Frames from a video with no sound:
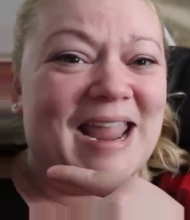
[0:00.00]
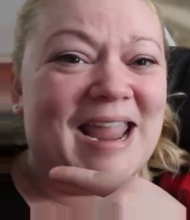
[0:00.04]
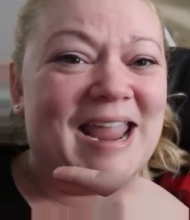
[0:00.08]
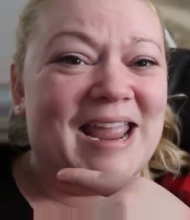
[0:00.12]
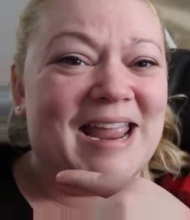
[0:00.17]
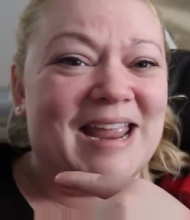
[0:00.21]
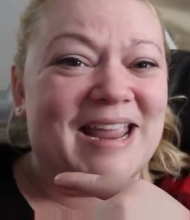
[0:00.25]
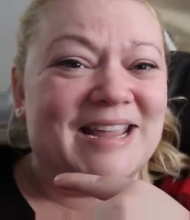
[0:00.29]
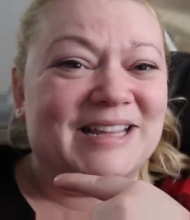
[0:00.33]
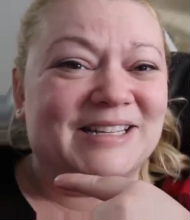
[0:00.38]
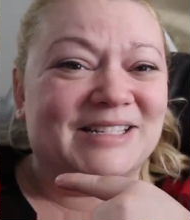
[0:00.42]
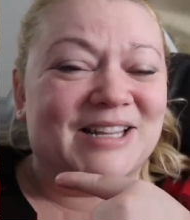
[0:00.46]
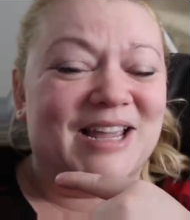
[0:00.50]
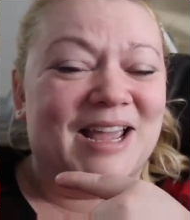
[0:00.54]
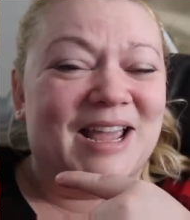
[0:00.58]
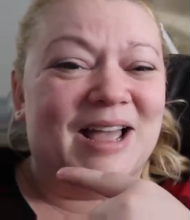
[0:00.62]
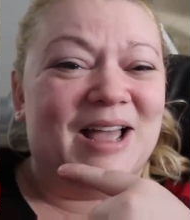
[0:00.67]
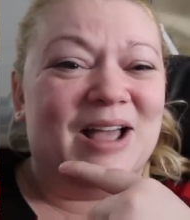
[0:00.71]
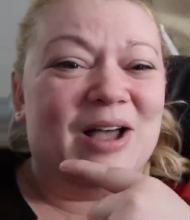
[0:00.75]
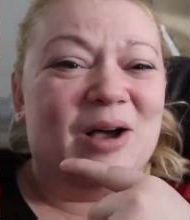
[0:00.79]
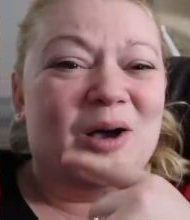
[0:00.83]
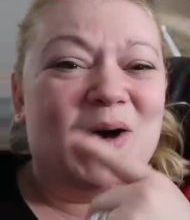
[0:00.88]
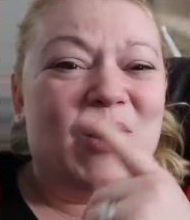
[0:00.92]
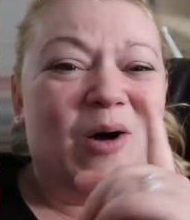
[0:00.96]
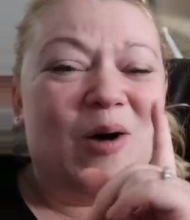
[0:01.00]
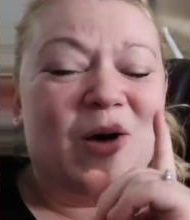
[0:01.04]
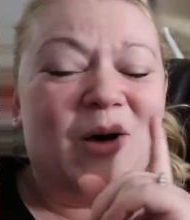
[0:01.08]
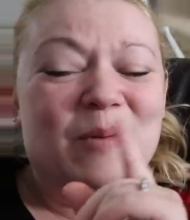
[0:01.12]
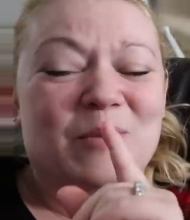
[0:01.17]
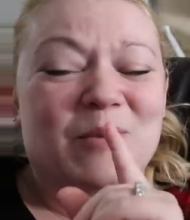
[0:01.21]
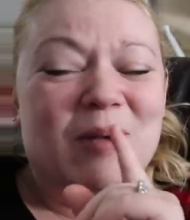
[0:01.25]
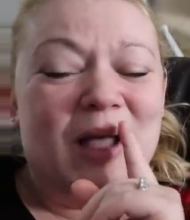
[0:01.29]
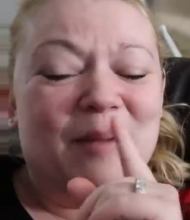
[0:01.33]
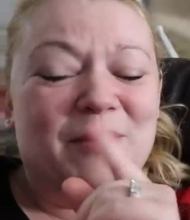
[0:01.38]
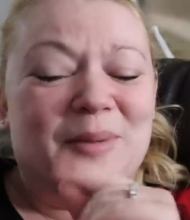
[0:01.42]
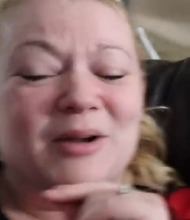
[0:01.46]
it is
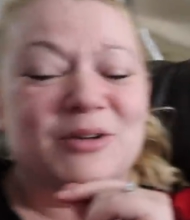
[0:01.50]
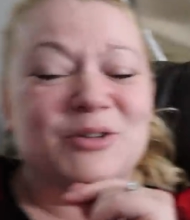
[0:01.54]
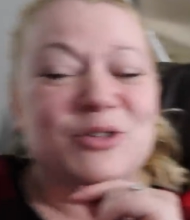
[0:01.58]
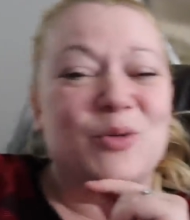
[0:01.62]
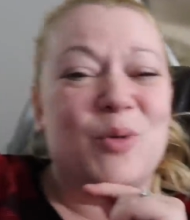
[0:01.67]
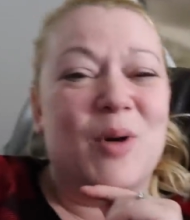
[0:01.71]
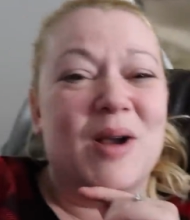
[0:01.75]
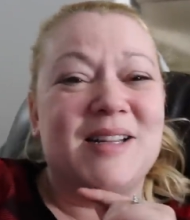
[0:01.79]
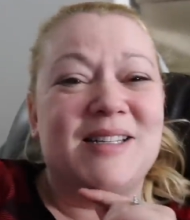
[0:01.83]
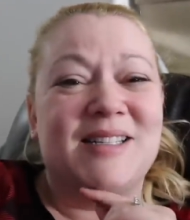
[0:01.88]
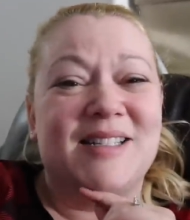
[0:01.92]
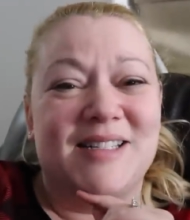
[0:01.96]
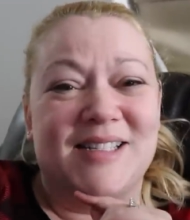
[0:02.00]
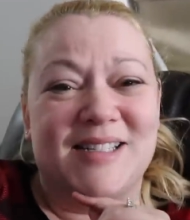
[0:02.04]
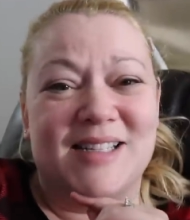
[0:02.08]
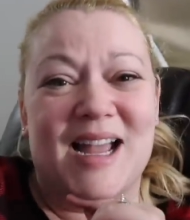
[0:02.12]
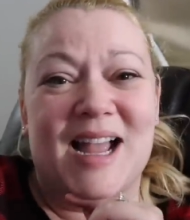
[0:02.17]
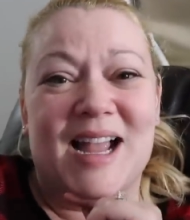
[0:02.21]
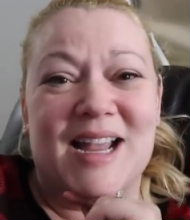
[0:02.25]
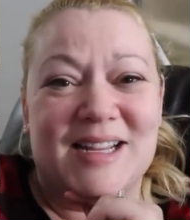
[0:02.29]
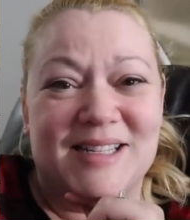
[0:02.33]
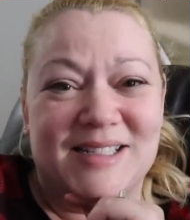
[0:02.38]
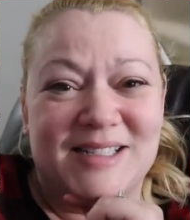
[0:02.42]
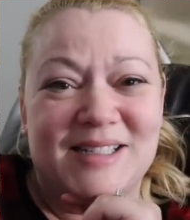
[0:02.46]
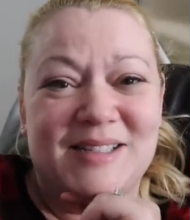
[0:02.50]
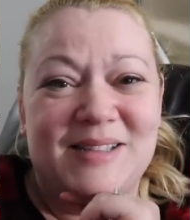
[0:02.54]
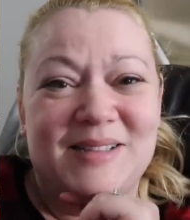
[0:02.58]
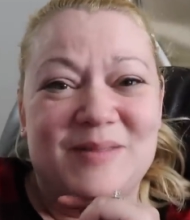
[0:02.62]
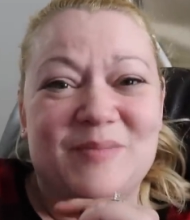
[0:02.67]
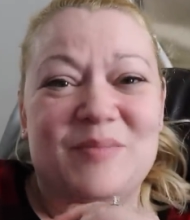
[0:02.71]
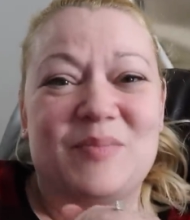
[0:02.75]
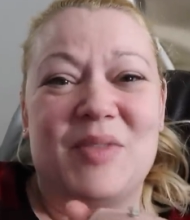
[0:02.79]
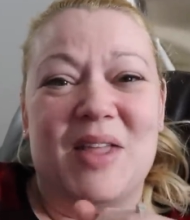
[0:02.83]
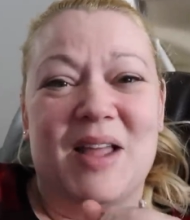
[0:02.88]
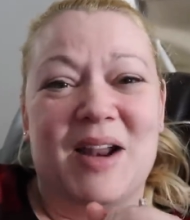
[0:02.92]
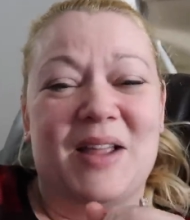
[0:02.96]
about twice the size
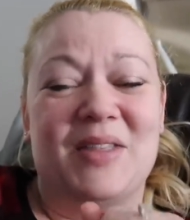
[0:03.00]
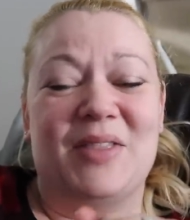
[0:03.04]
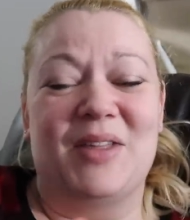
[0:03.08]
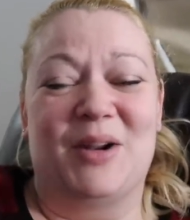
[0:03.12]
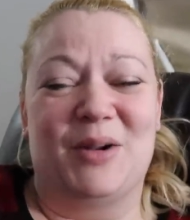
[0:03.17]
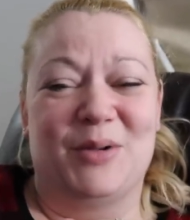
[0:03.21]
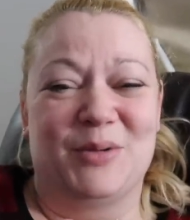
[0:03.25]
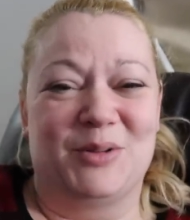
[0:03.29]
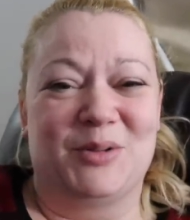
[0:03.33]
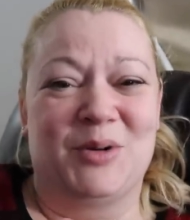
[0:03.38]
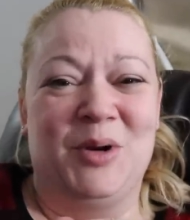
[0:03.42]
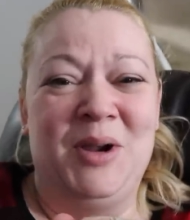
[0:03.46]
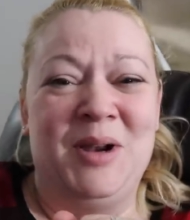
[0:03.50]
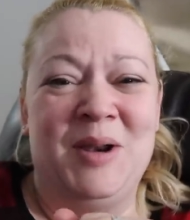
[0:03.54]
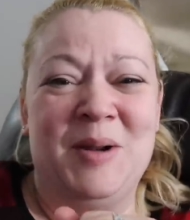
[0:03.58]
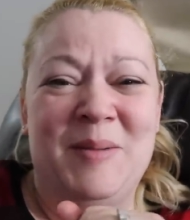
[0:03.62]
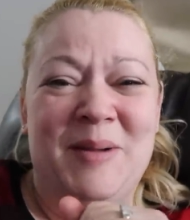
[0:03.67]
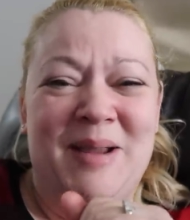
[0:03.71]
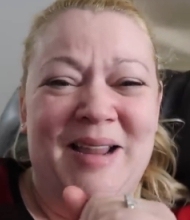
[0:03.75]
that I thought it was going to